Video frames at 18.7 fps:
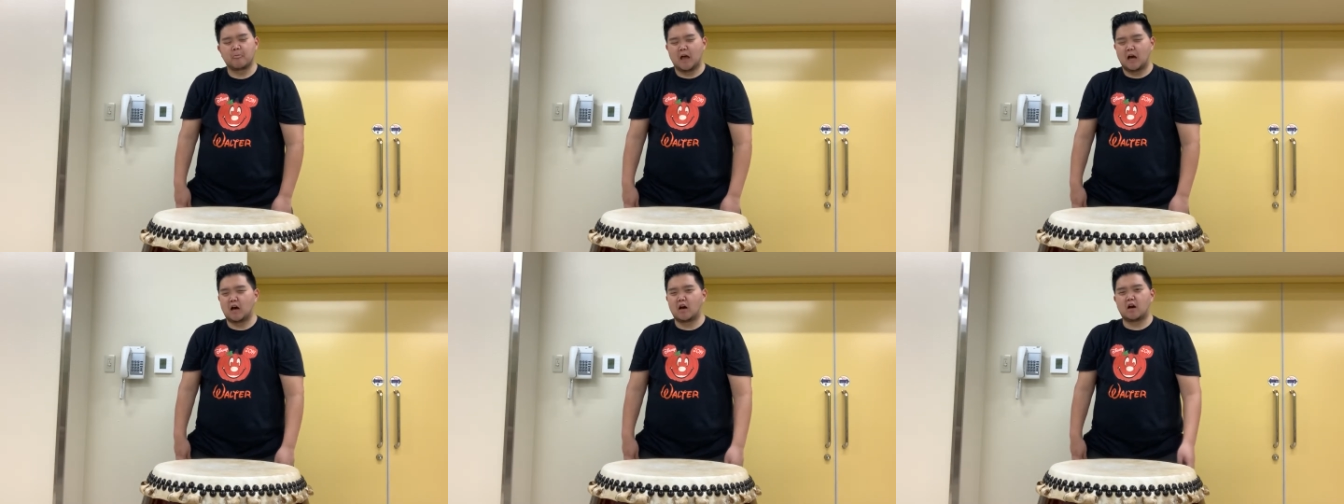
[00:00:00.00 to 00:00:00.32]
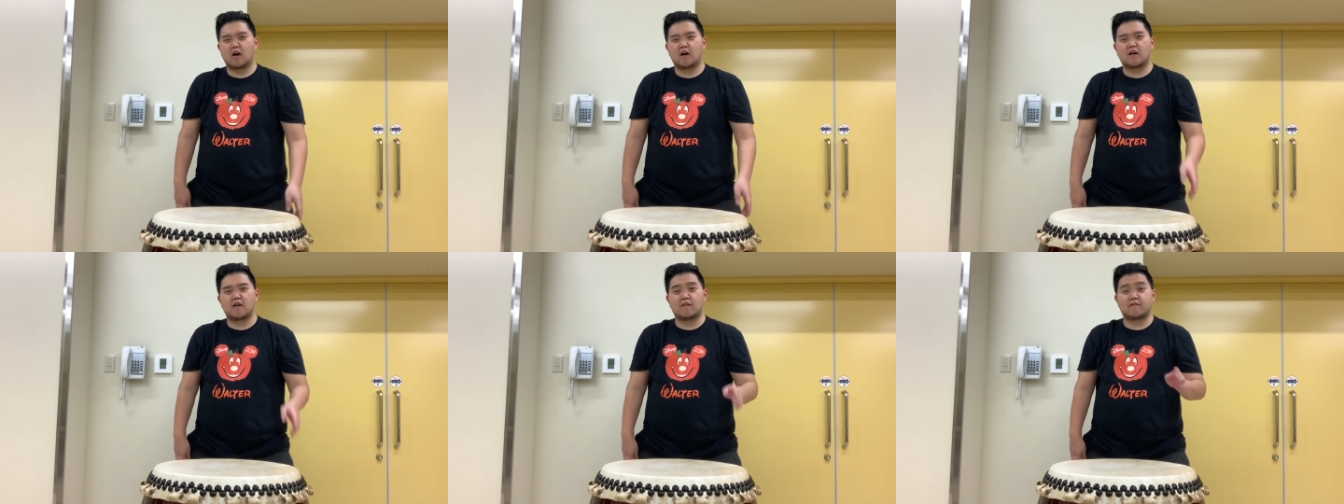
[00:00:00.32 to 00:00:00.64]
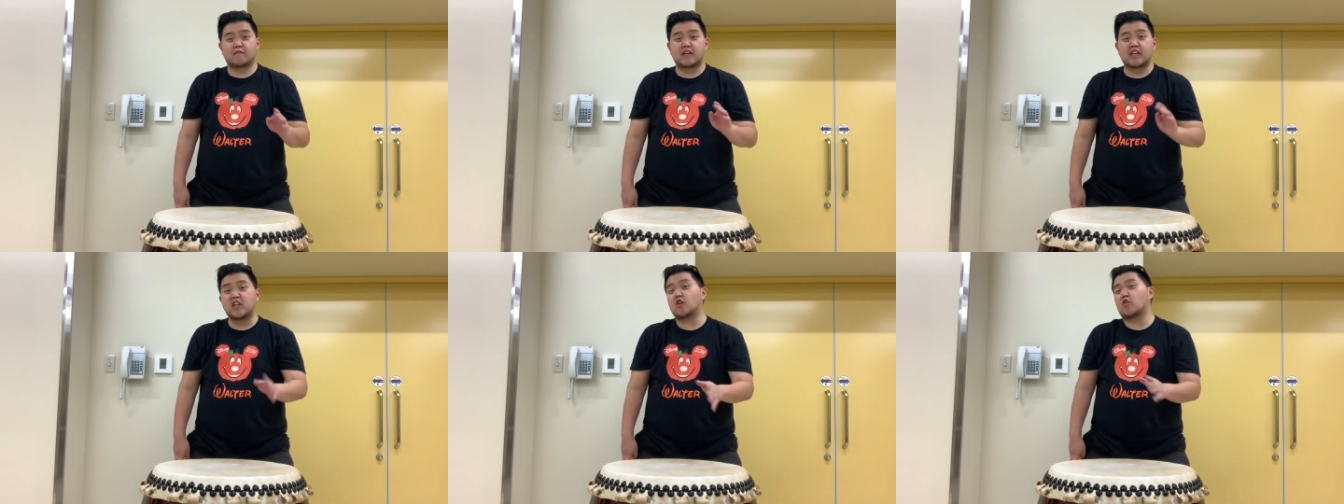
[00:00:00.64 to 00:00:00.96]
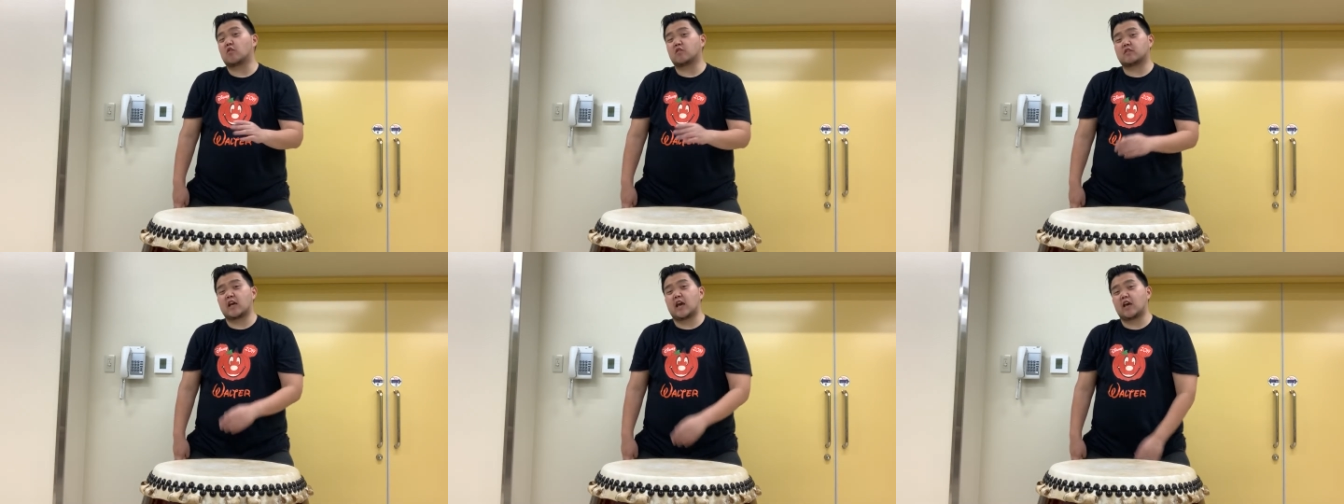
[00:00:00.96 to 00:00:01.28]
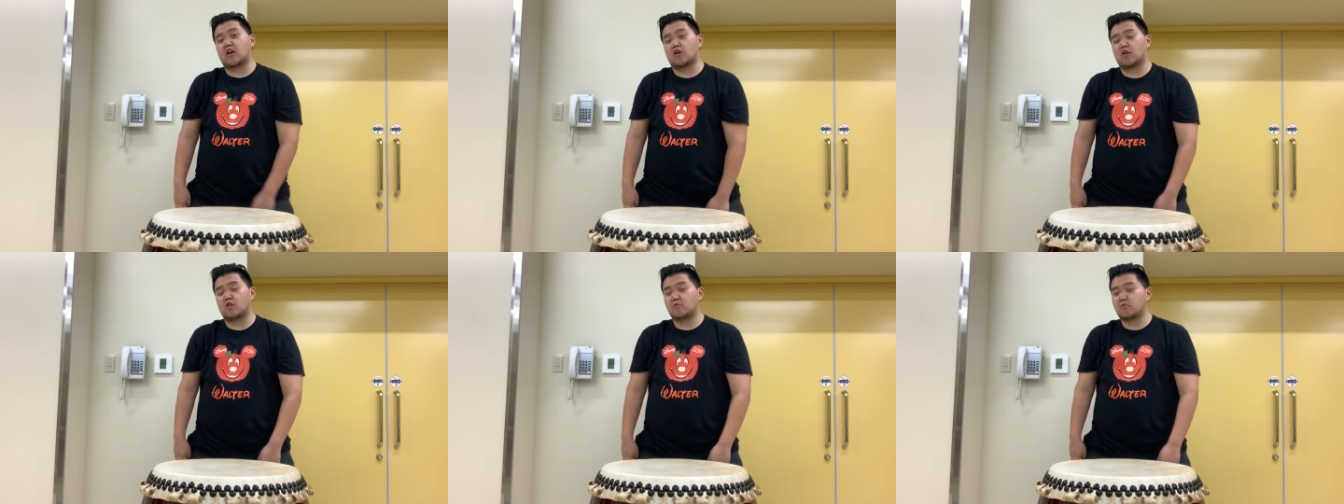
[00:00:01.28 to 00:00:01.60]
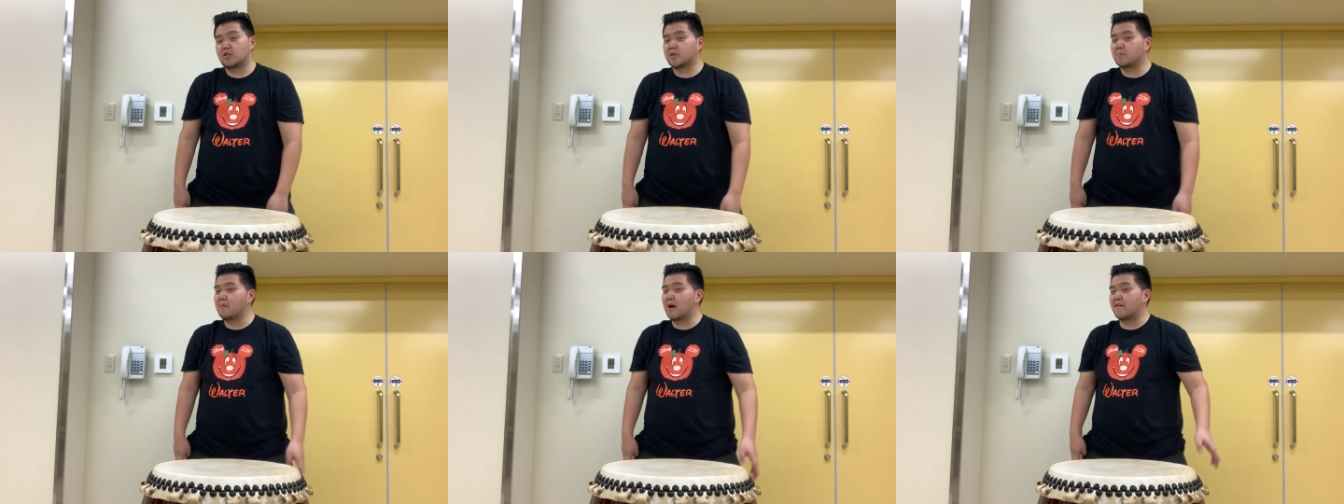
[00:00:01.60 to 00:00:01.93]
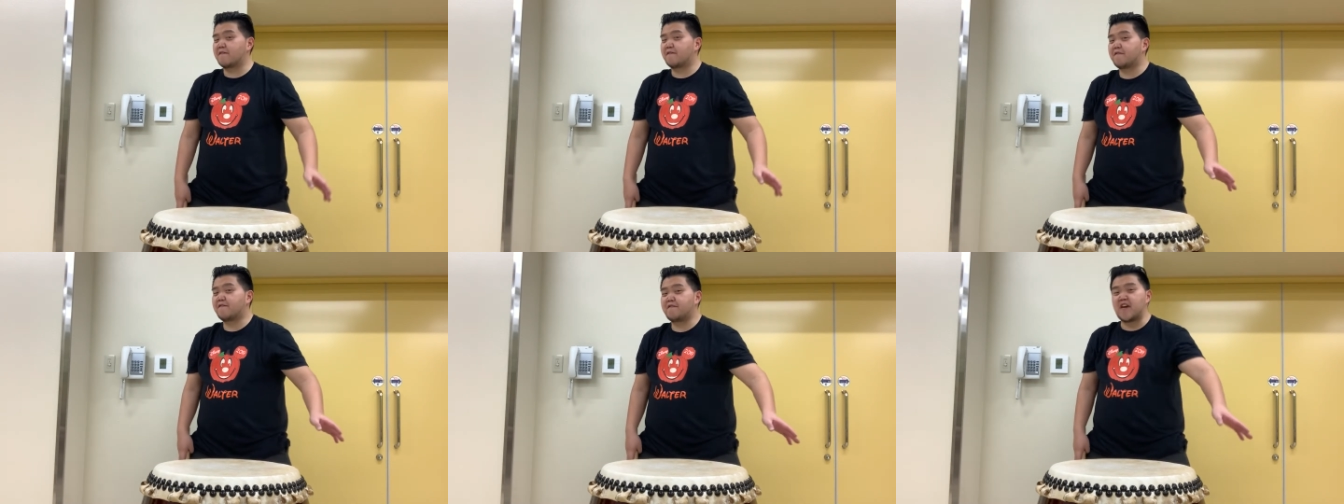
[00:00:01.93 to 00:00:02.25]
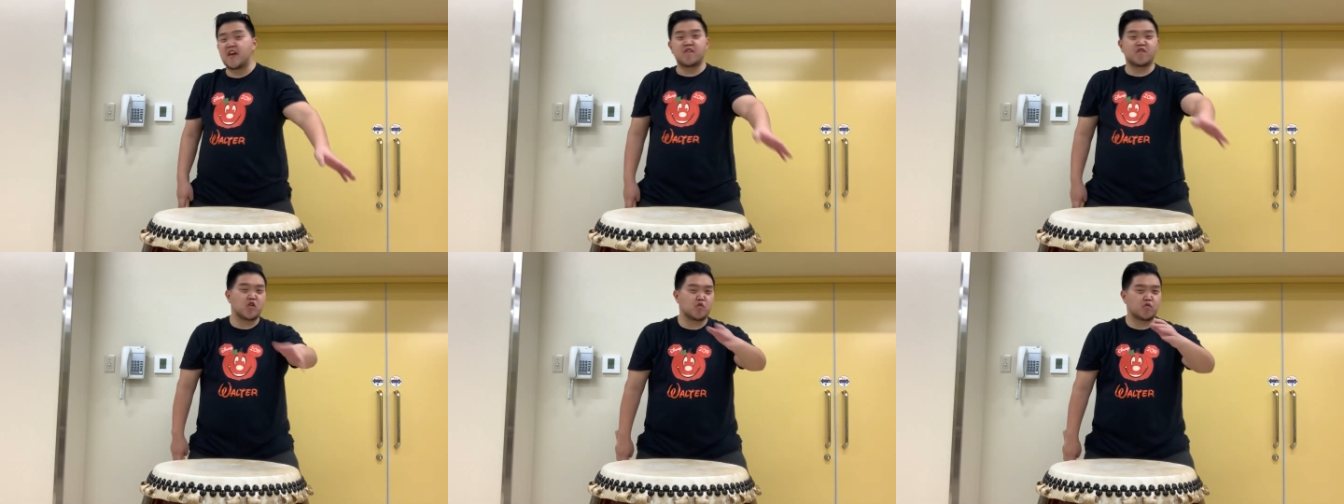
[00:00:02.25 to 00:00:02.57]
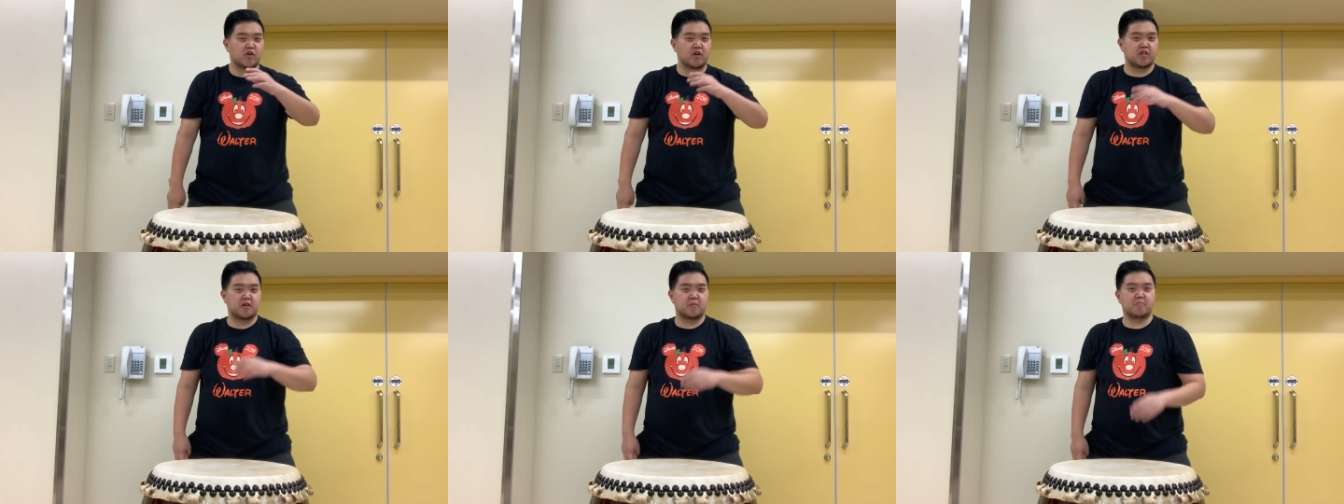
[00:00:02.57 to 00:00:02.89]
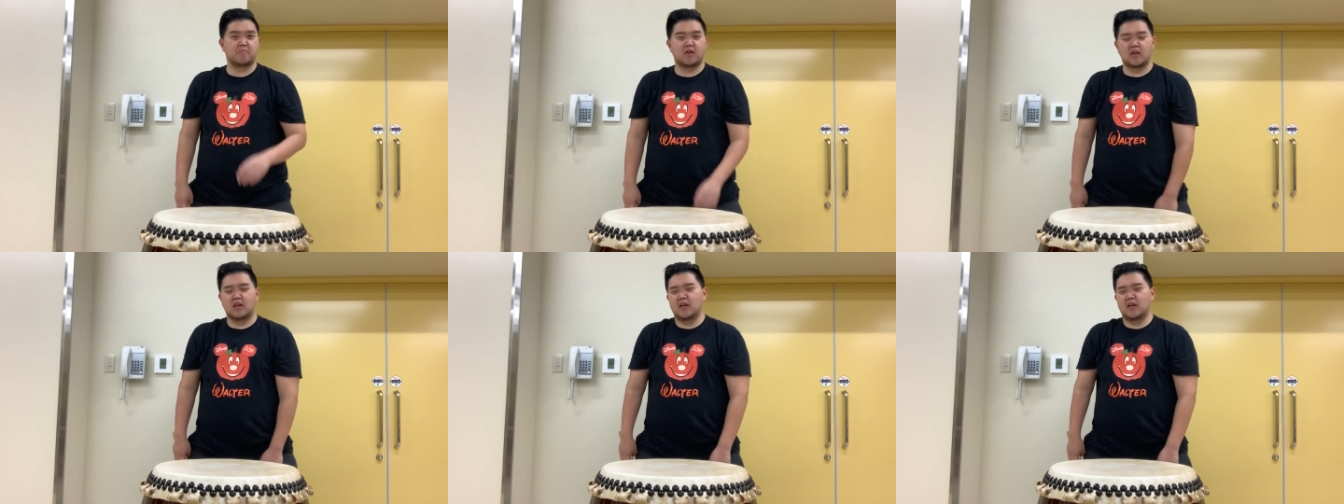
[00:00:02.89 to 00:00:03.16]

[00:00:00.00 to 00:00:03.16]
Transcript: of Kiriko Taiko. It's my favorite rhythm.